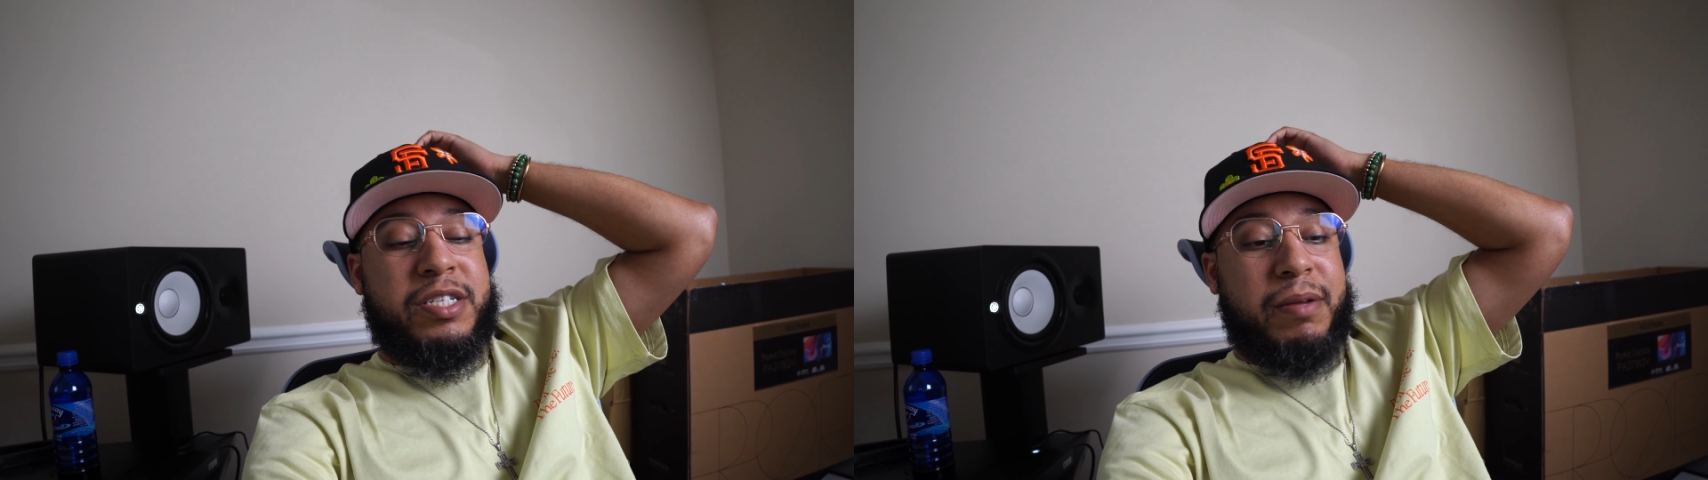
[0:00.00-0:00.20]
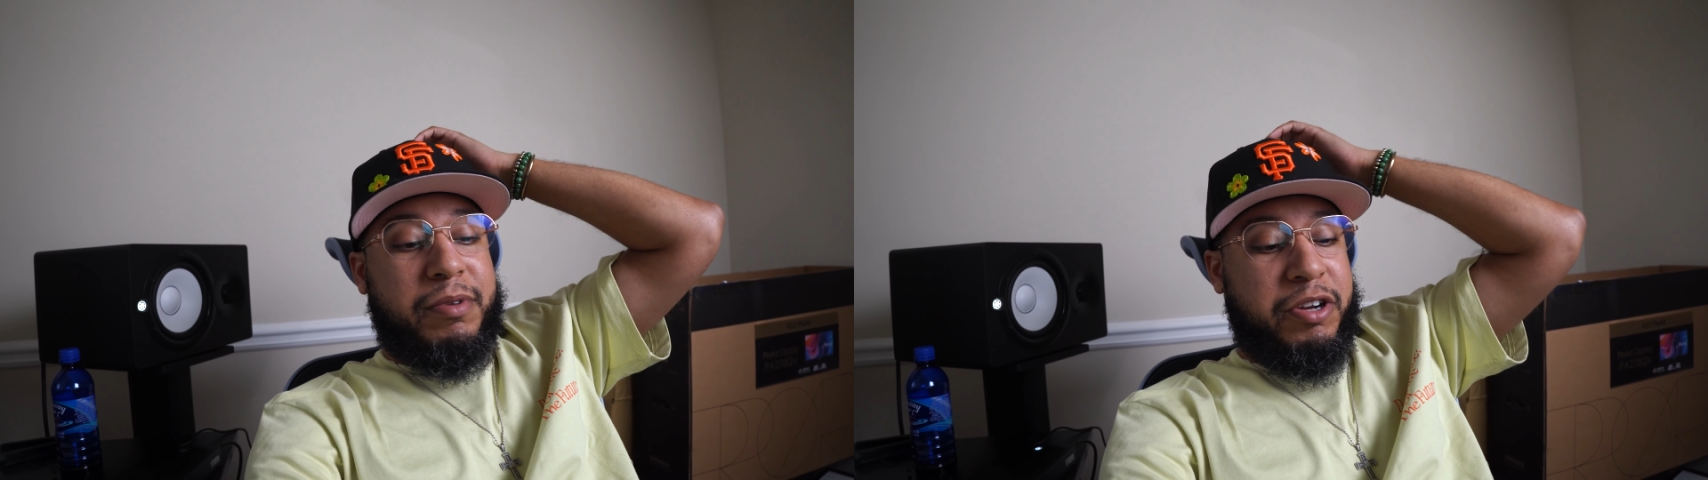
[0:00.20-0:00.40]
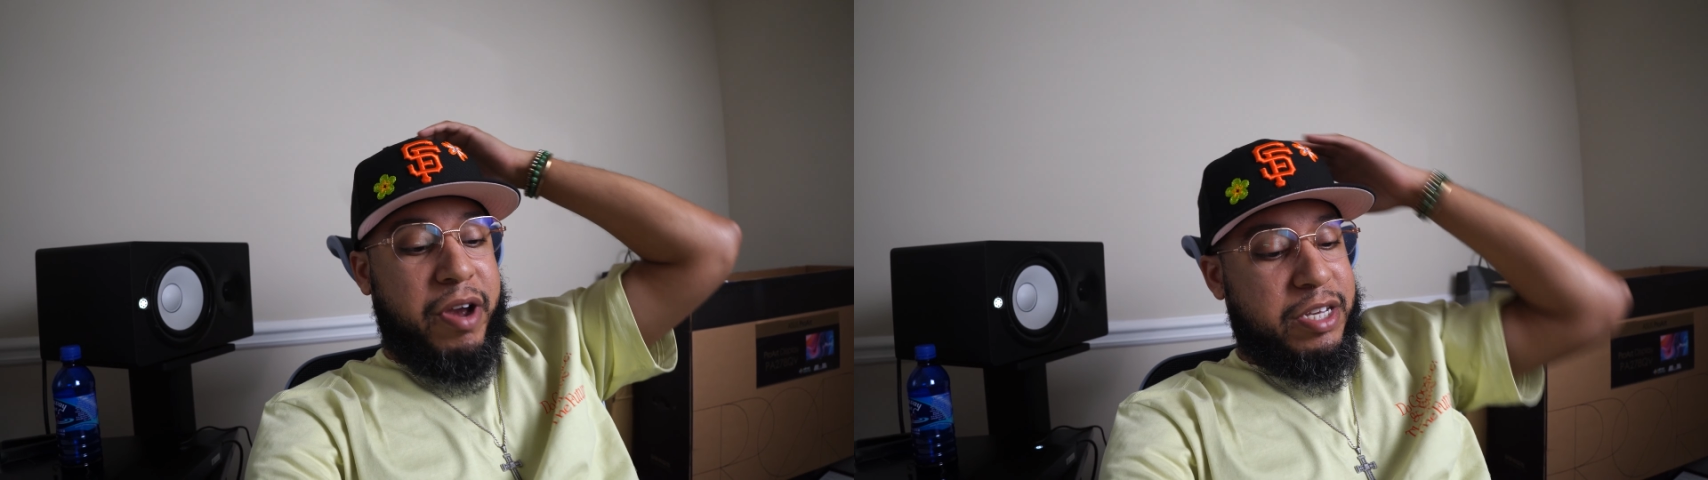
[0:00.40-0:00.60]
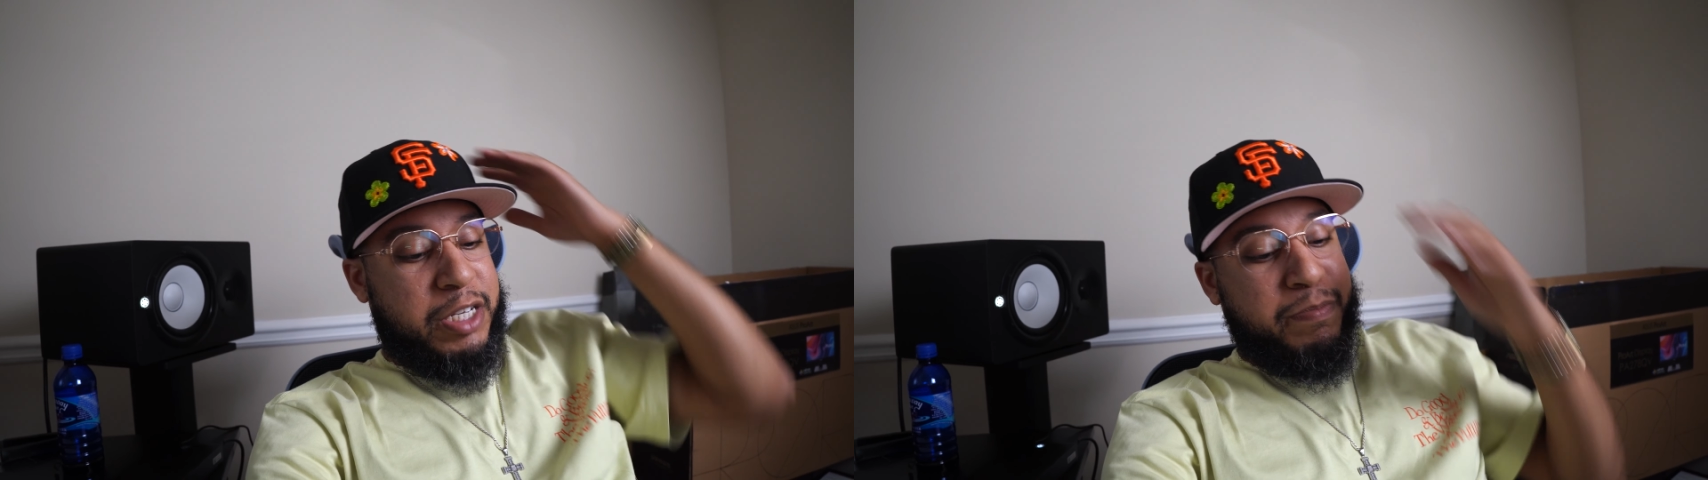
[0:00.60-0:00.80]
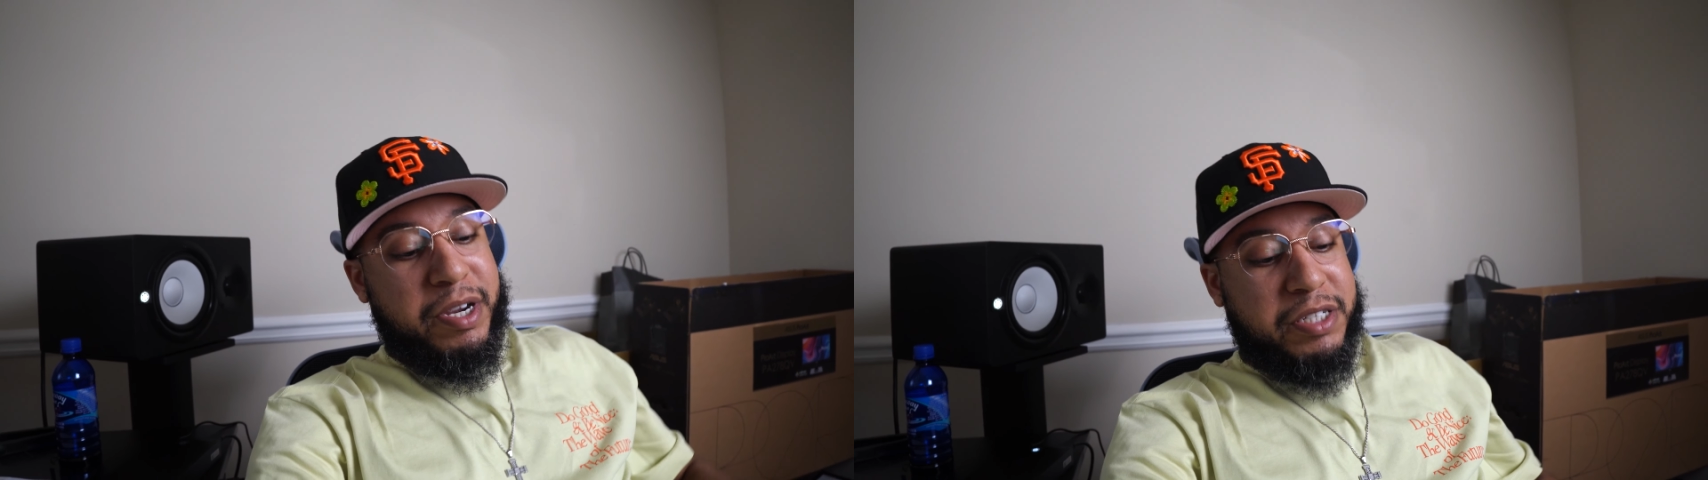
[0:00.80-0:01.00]
Something crazy,
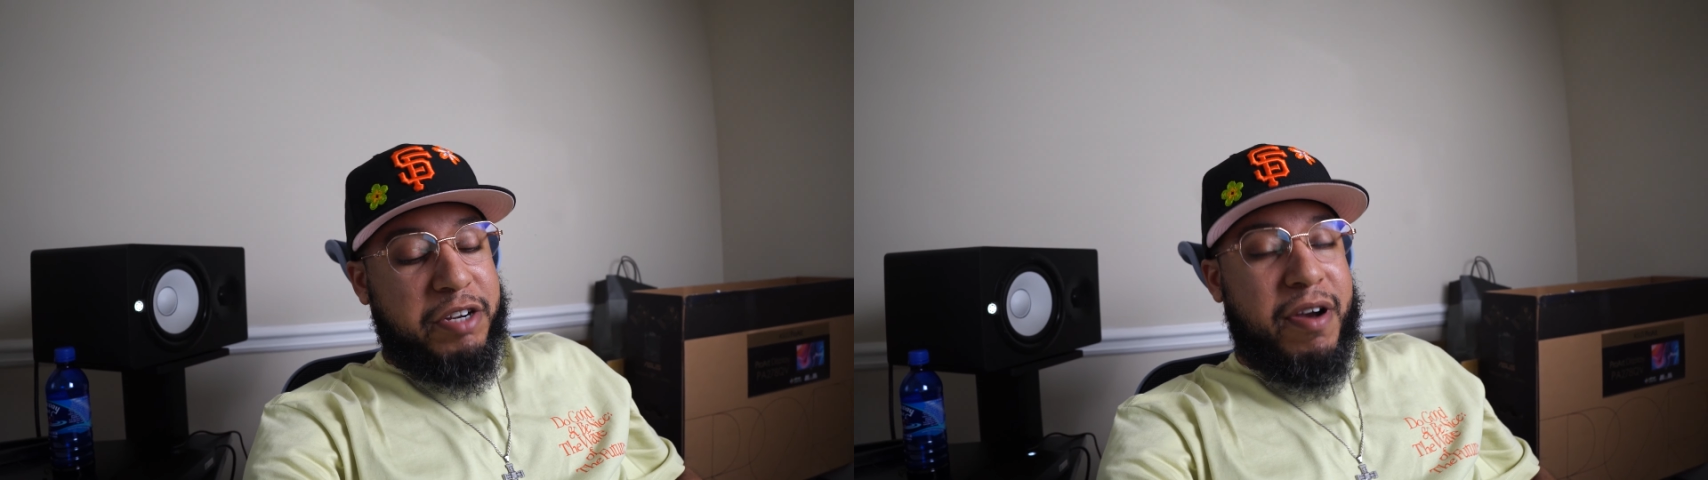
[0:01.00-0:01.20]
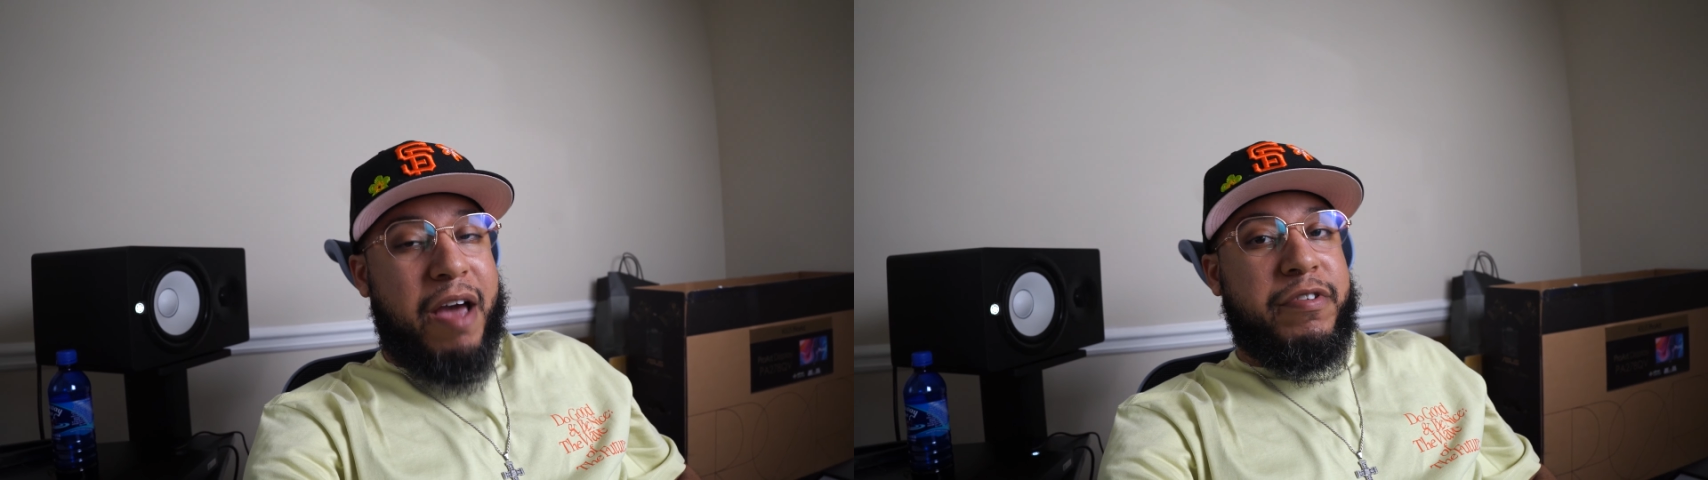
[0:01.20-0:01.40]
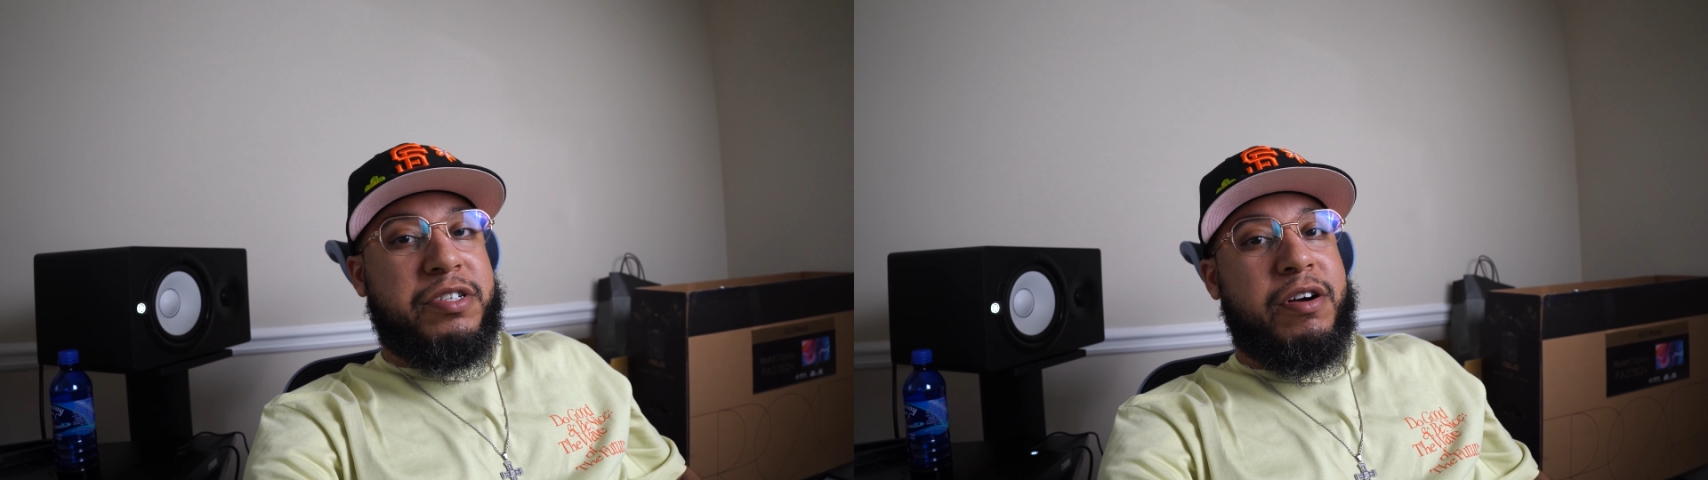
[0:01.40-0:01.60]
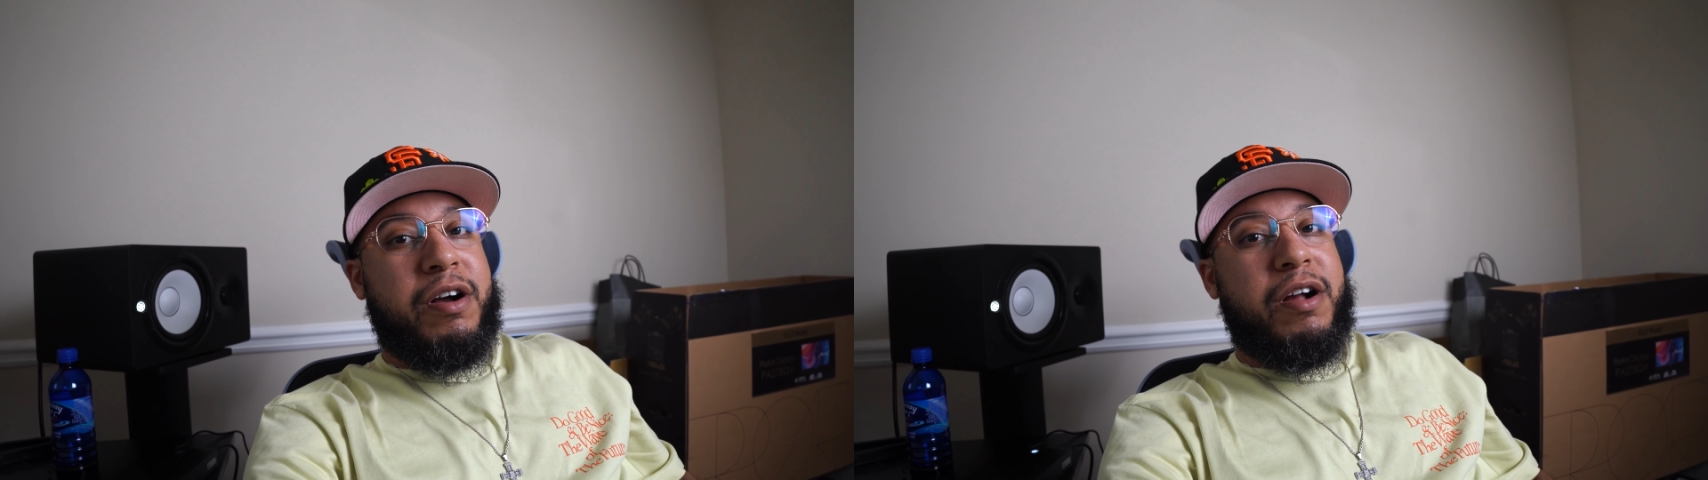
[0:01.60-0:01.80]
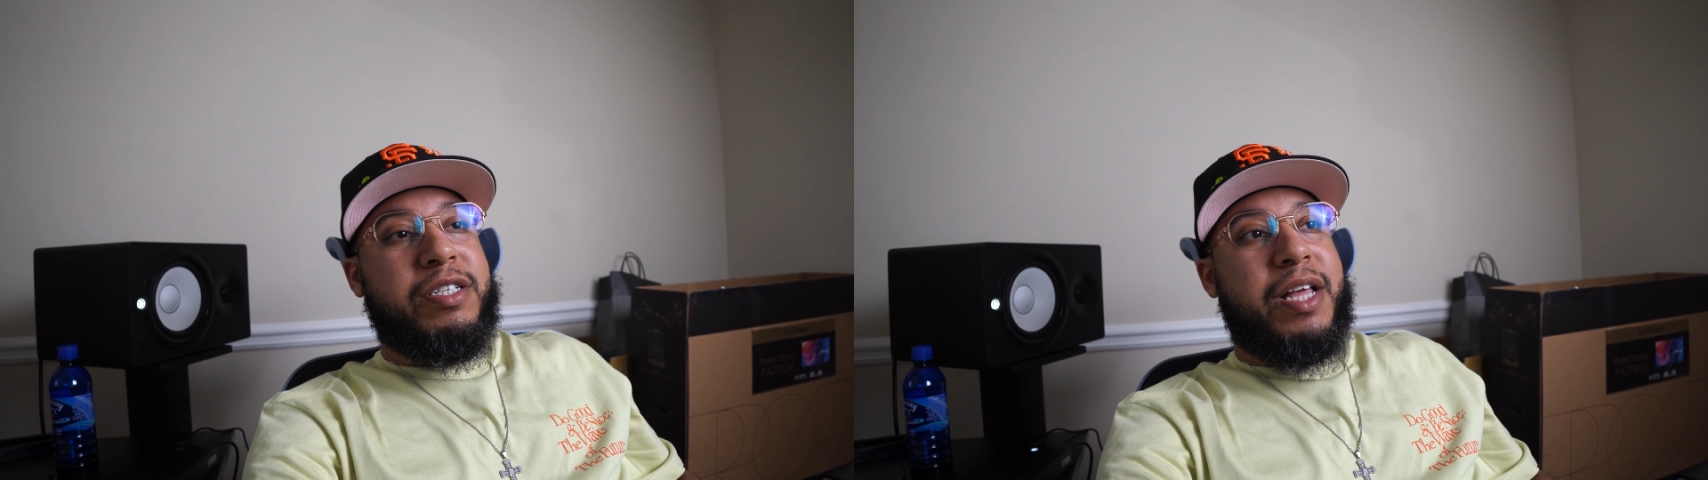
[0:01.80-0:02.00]
especially graphics cards.